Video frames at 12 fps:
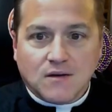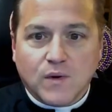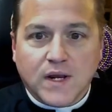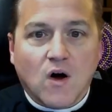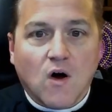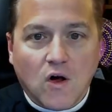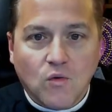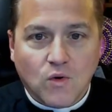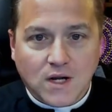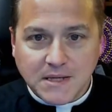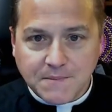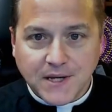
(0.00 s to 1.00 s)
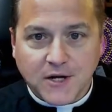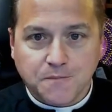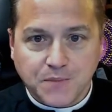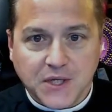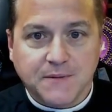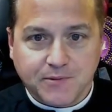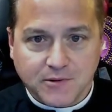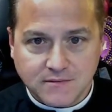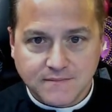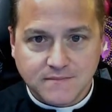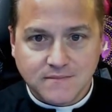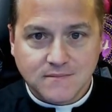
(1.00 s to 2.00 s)
We all want to be better people.
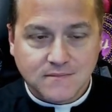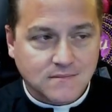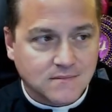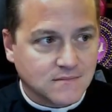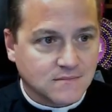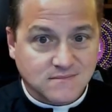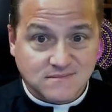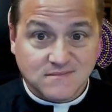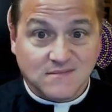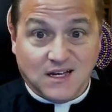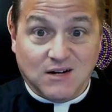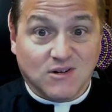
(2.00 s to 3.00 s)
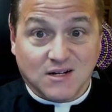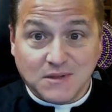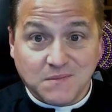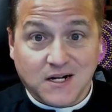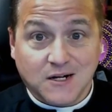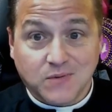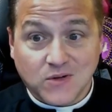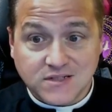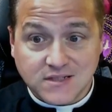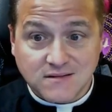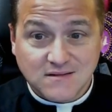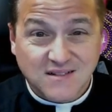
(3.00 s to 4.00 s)
I want to be a better
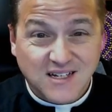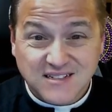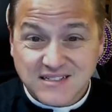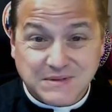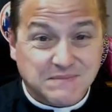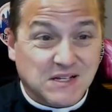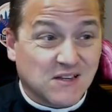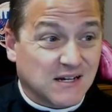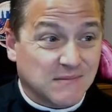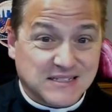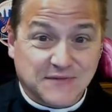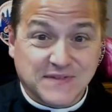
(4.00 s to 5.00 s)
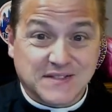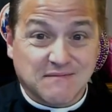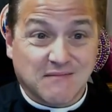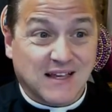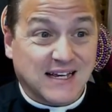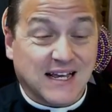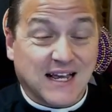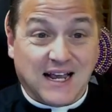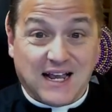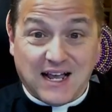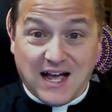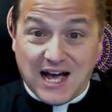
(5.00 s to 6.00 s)
person. Sometimes I look at myself and say, like,
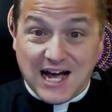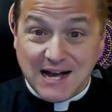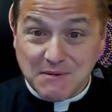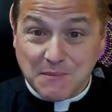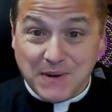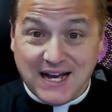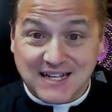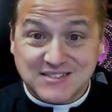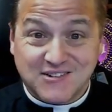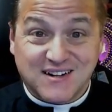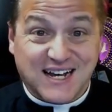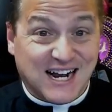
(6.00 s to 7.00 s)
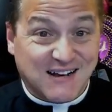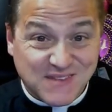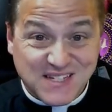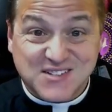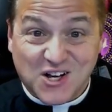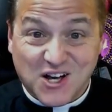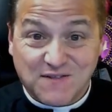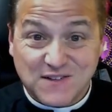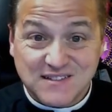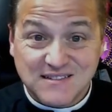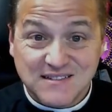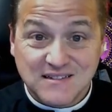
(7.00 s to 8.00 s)
I'm a pastor and I'm this
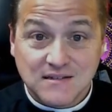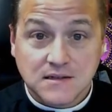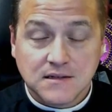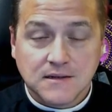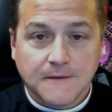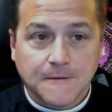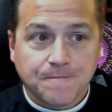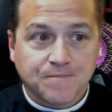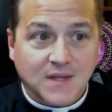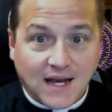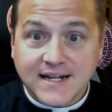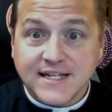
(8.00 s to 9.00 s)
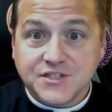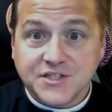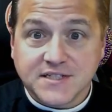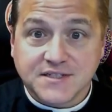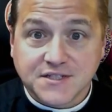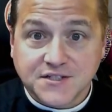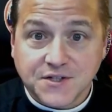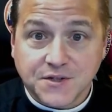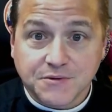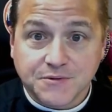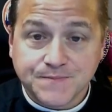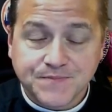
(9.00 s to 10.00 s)
awful. I need Jesus
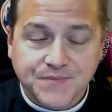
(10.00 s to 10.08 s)
too.